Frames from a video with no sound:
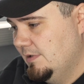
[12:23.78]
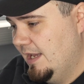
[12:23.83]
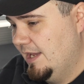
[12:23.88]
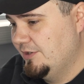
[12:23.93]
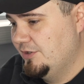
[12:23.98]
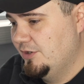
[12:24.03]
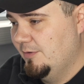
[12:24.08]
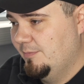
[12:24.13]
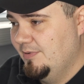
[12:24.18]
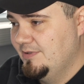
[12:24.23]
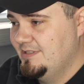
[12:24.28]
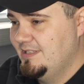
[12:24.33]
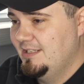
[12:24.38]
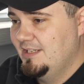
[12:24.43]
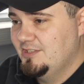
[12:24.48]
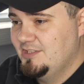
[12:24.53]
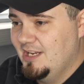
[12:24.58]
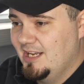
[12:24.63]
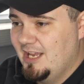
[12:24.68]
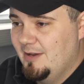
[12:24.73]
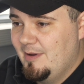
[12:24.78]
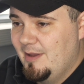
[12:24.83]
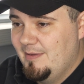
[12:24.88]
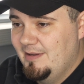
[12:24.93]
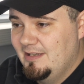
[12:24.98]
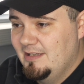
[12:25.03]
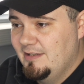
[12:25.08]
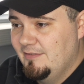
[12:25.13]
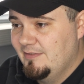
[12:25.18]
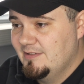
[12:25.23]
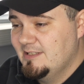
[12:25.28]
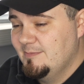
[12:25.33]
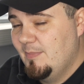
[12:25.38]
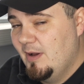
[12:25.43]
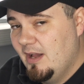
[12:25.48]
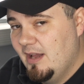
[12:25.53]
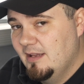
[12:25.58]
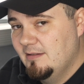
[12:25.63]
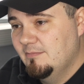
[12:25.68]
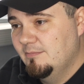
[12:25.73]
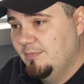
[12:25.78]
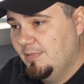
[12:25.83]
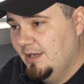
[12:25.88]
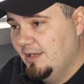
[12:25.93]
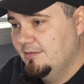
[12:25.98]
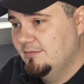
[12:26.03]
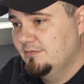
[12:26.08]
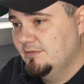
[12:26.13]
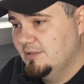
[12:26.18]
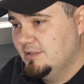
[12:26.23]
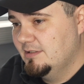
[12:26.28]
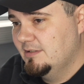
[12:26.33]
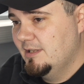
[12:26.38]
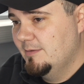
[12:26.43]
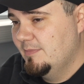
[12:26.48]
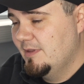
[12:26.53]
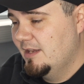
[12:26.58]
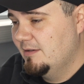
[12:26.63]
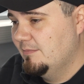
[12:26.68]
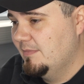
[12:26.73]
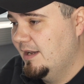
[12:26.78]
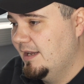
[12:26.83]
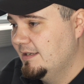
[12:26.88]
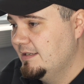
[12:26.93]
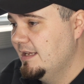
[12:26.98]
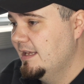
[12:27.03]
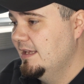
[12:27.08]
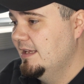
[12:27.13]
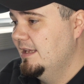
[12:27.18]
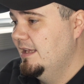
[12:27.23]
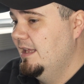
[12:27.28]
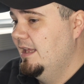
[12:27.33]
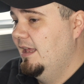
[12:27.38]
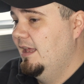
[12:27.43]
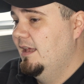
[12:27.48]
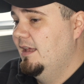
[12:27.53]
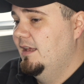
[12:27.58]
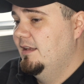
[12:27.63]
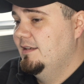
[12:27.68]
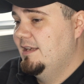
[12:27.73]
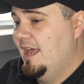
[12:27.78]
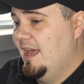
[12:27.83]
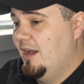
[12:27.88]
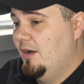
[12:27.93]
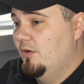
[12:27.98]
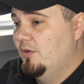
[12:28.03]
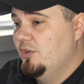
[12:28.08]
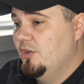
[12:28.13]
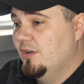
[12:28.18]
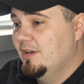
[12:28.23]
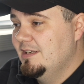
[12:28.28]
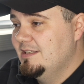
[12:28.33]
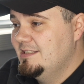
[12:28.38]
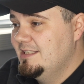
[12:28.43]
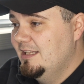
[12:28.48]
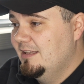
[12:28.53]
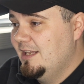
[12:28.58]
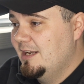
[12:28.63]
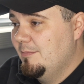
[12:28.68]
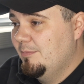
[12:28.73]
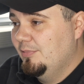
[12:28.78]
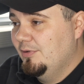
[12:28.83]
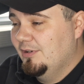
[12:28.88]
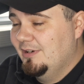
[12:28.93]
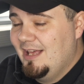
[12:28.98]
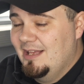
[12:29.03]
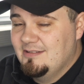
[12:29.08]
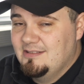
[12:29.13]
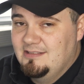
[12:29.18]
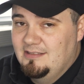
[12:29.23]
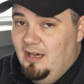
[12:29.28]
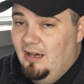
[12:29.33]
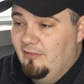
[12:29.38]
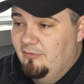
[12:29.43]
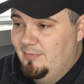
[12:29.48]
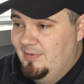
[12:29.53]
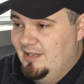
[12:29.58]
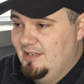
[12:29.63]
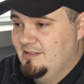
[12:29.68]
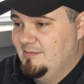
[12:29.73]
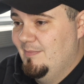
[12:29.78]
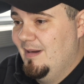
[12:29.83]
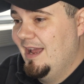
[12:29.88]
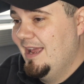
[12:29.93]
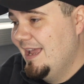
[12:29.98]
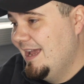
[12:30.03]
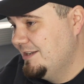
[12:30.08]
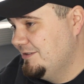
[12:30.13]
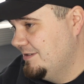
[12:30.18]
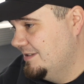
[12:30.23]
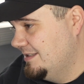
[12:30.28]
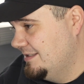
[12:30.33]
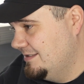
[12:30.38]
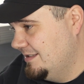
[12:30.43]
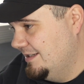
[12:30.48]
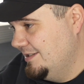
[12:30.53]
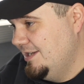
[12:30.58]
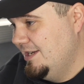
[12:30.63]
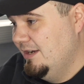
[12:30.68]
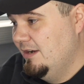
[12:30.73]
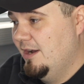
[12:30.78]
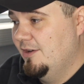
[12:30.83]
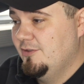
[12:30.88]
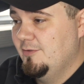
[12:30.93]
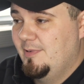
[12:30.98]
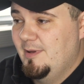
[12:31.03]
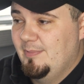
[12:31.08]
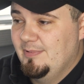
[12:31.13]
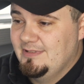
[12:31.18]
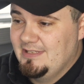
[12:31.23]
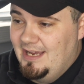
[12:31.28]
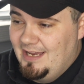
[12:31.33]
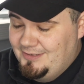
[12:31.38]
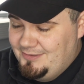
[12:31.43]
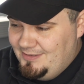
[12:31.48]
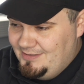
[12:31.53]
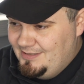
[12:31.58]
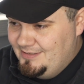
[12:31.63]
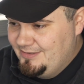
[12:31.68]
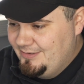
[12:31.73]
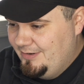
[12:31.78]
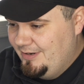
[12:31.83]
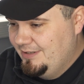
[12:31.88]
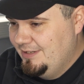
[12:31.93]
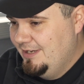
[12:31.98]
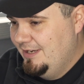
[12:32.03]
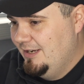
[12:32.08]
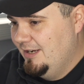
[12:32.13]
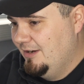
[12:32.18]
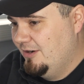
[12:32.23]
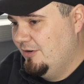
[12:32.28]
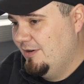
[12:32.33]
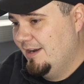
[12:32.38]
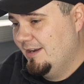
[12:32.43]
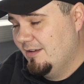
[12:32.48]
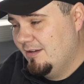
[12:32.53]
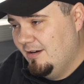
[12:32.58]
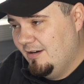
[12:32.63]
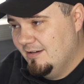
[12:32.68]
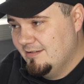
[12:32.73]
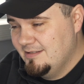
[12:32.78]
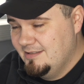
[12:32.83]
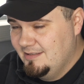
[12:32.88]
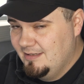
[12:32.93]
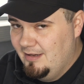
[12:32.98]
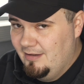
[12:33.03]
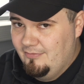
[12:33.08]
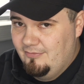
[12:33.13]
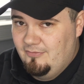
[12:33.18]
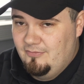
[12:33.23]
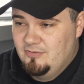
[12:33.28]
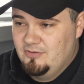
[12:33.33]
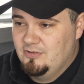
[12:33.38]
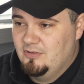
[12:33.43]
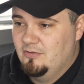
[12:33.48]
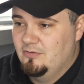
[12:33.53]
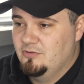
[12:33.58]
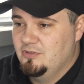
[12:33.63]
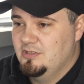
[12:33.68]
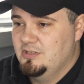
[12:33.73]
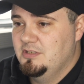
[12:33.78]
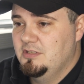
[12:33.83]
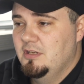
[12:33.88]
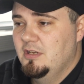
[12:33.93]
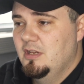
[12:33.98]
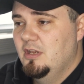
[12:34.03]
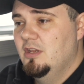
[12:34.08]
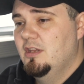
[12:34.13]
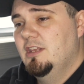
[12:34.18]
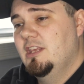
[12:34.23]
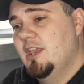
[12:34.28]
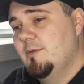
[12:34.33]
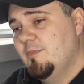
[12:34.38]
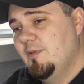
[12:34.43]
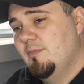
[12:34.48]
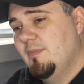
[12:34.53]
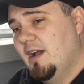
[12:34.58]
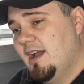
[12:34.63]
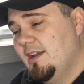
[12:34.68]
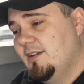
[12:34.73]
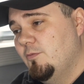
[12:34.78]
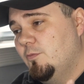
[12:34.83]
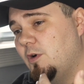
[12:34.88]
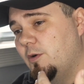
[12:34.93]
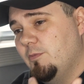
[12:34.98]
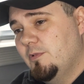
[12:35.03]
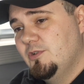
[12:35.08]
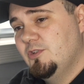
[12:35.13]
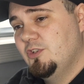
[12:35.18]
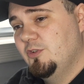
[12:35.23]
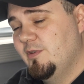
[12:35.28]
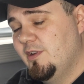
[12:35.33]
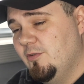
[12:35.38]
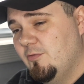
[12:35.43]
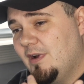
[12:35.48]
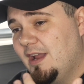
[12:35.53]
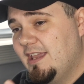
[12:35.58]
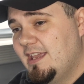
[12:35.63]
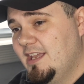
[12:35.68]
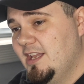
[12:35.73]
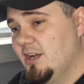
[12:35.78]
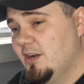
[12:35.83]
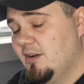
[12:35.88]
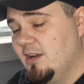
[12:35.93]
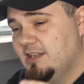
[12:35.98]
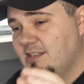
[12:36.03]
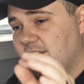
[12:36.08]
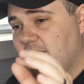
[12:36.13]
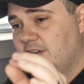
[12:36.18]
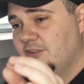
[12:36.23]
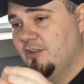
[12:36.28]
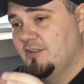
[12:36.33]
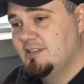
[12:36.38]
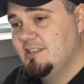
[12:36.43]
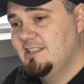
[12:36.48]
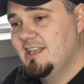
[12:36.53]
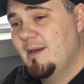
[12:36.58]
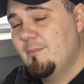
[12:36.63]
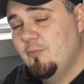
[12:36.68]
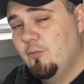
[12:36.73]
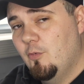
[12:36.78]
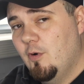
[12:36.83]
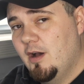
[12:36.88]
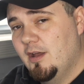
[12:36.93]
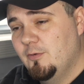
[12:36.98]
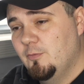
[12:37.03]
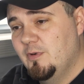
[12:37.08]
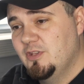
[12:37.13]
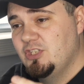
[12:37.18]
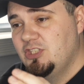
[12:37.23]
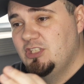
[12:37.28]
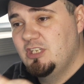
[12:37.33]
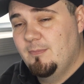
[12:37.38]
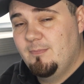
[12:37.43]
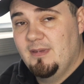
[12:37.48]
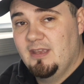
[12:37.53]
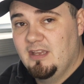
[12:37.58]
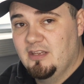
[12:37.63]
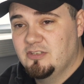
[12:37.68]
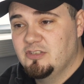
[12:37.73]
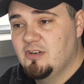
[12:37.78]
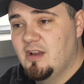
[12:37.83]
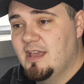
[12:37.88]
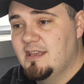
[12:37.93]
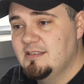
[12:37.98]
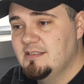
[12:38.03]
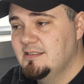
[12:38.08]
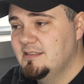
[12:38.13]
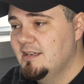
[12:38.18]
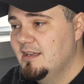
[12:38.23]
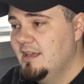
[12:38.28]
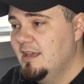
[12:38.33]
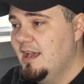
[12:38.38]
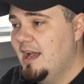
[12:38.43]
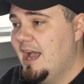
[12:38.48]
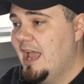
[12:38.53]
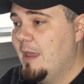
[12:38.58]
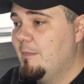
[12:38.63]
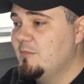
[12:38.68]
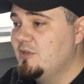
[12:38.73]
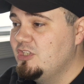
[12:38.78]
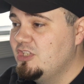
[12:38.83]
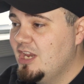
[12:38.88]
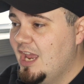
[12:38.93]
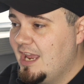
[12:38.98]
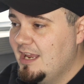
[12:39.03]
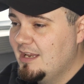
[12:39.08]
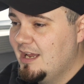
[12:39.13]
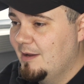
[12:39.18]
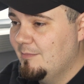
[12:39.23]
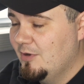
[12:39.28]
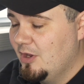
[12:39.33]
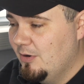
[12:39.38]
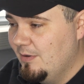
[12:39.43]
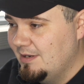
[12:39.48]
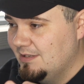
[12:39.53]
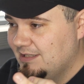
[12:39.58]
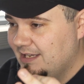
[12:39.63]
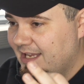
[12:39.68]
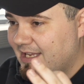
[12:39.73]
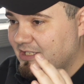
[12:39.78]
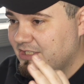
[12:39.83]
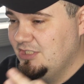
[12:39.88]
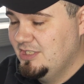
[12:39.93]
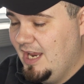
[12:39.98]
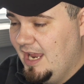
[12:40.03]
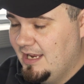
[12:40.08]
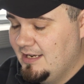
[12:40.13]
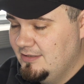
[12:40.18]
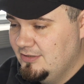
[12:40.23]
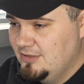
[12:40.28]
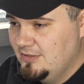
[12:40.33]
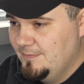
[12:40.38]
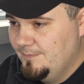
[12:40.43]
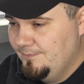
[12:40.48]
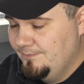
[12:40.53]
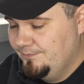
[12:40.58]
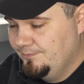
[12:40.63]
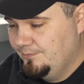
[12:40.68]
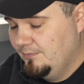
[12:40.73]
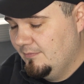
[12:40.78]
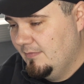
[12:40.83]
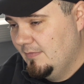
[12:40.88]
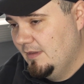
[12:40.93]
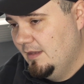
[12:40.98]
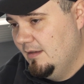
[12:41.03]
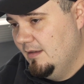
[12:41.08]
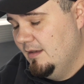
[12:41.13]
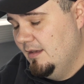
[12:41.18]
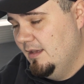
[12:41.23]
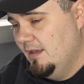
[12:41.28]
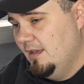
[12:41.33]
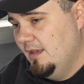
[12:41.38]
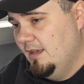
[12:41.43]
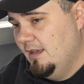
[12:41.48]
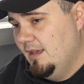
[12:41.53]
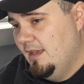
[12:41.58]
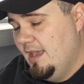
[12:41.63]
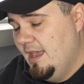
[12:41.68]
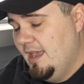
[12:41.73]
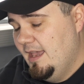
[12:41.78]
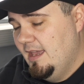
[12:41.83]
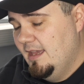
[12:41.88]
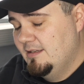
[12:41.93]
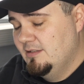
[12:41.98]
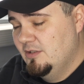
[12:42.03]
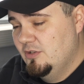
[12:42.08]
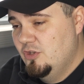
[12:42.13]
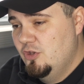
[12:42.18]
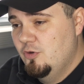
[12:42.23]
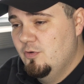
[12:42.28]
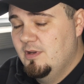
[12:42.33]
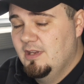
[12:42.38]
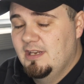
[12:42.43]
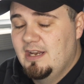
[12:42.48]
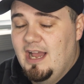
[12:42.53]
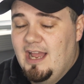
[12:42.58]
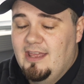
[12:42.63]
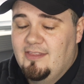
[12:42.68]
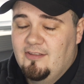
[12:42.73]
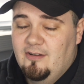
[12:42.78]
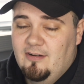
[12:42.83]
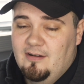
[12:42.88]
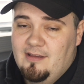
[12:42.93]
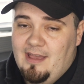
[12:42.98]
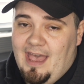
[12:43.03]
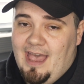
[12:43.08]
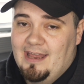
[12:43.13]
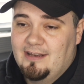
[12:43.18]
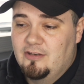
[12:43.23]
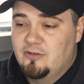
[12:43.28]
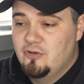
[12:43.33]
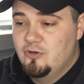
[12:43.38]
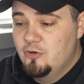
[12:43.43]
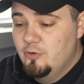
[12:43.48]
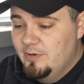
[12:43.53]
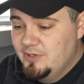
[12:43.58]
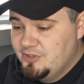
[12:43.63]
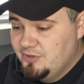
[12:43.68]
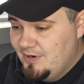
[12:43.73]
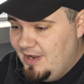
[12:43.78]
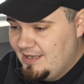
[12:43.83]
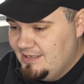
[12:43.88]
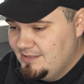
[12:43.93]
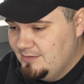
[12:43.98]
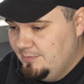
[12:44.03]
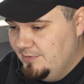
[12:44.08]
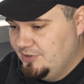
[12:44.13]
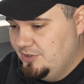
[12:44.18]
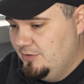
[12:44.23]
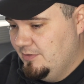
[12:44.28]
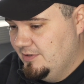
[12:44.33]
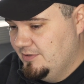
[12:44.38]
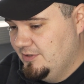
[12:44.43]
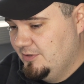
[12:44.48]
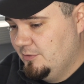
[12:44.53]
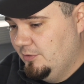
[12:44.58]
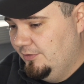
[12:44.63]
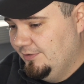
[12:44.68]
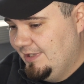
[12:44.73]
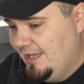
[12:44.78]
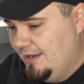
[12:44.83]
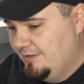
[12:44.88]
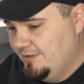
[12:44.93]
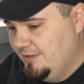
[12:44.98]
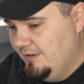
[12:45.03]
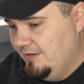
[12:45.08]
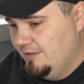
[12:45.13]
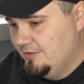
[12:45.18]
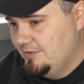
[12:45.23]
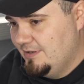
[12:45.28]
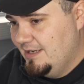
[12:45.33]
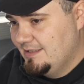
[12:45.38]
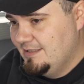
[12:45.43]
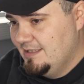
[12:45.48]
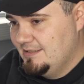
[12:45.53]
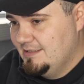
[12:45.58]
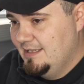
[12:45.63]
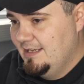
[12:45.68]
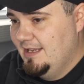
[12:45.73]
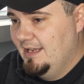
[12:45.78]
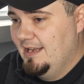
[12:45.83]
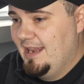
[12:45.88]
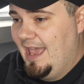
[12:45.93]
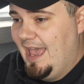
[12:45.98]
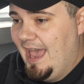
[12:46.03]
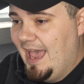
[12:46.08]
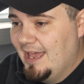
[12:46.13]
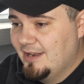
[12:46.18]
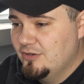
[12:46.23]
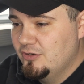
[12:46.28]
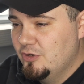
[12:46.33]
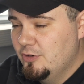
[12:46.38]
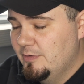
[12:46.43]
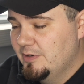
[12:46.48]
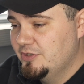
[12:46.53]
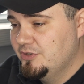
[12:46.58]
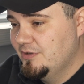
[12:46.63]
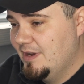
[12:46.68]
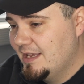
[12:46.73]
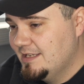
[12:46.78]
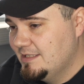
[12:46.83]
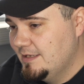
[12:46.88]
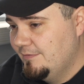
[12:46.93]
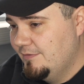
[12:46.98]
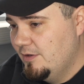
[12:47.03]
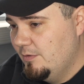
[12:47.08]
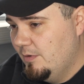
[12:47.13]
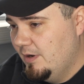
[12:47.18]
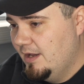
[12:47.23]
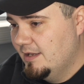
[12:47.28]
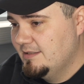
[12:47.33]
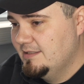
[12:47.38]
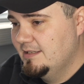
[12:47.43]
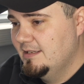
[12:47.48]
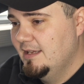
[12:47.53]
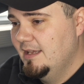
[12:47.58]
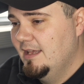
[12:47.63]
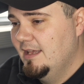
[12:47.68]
And your proceed to checkout might be in a different spot, but just keep that in mind. Now, you're going to see a lot of blurred out stuff because my address is on here, other people's addresses are on here, credit card stuff. So just keep in mind what we're doing right here is under step 1 with shipping address. I'm going to hit change. And you can either add a new address, which you can scroll down to your addresses and hit add new address if you want.